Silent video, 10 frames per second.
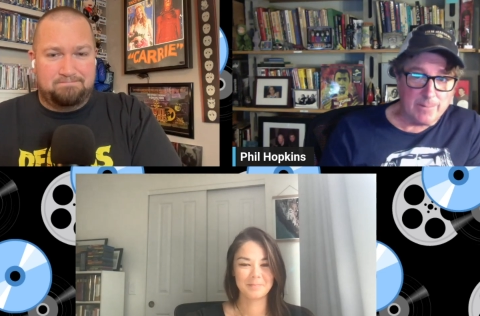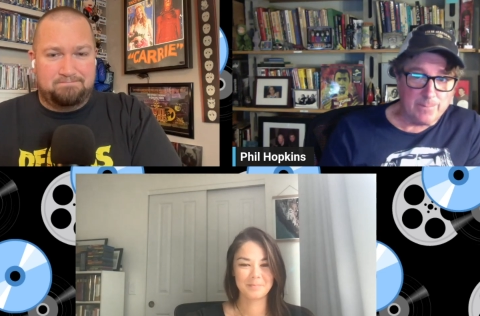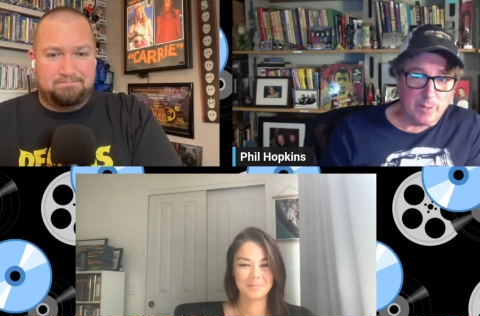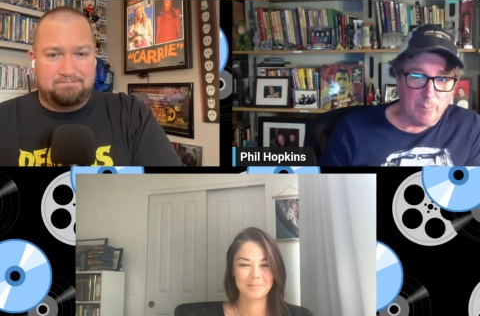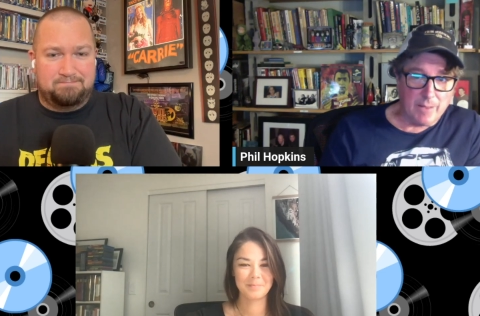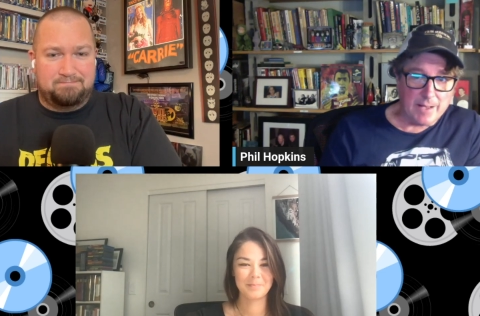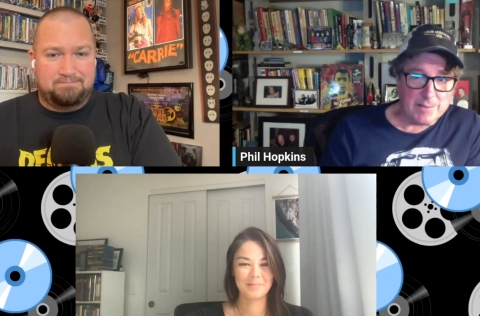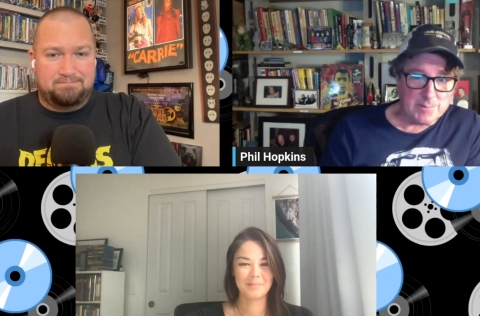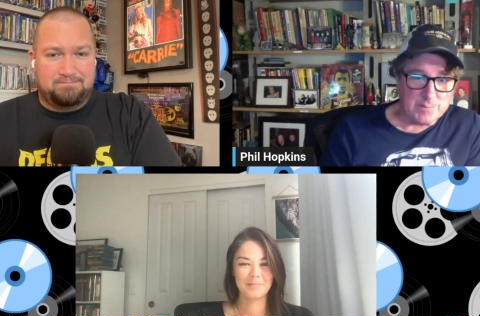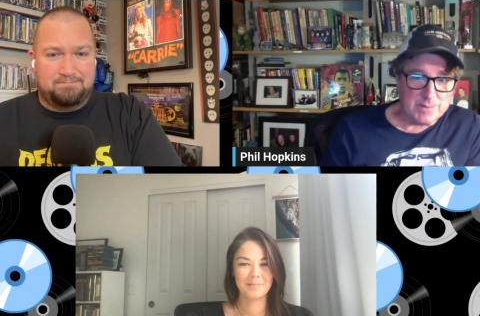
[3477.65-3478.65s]

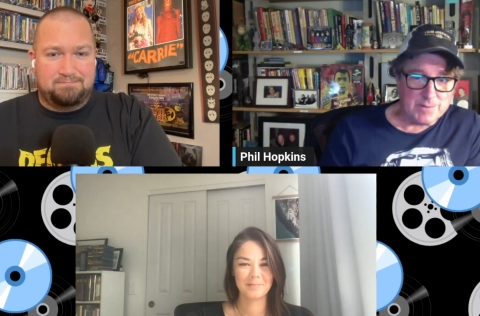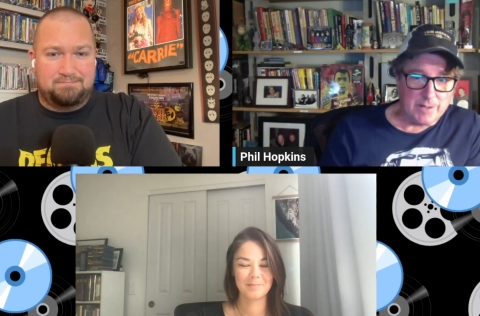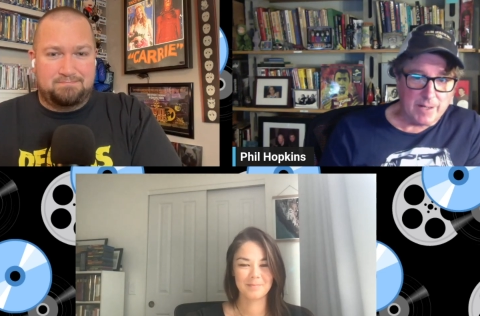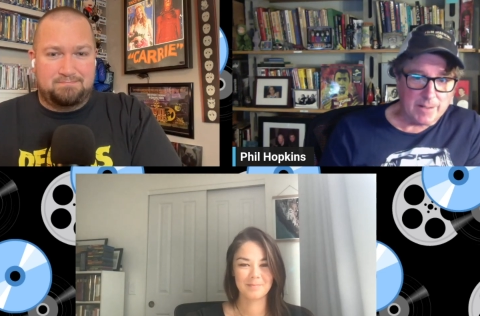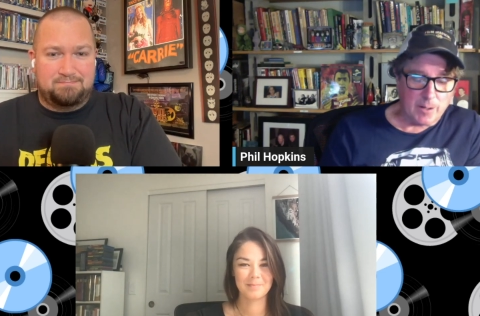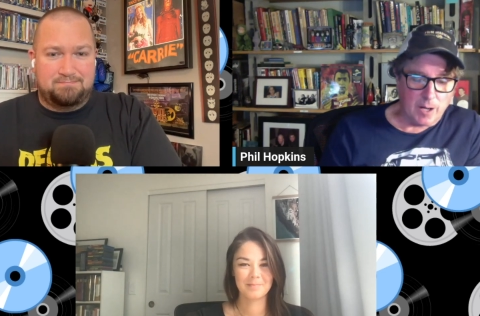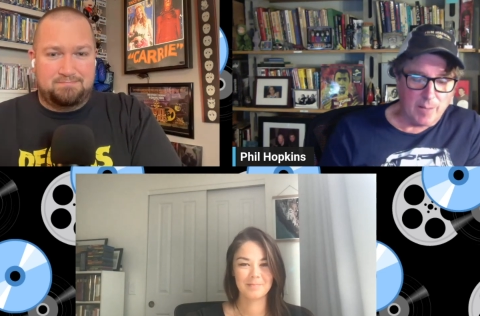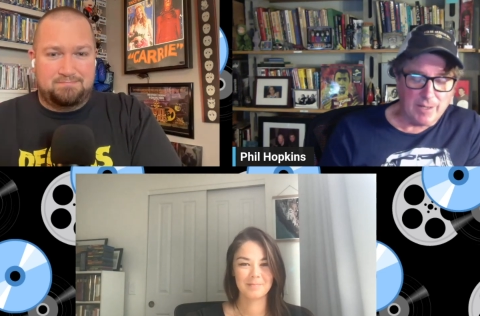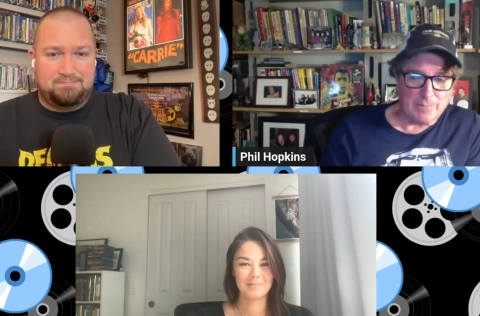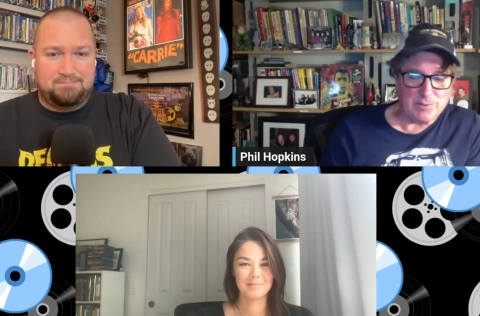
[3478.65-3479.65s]
Speaker 1: filmmasters.com, and
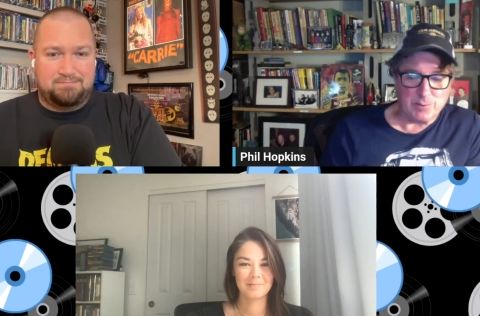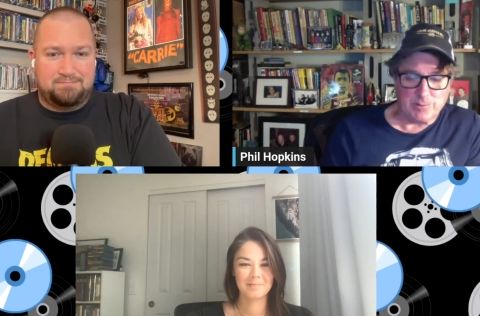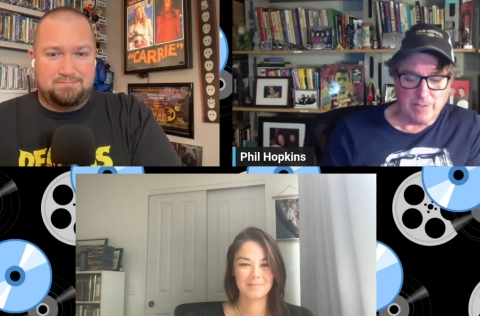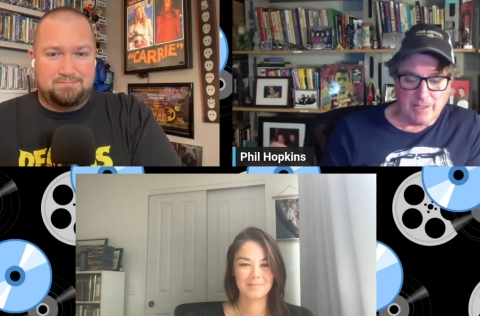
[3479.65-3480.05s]
I'm sure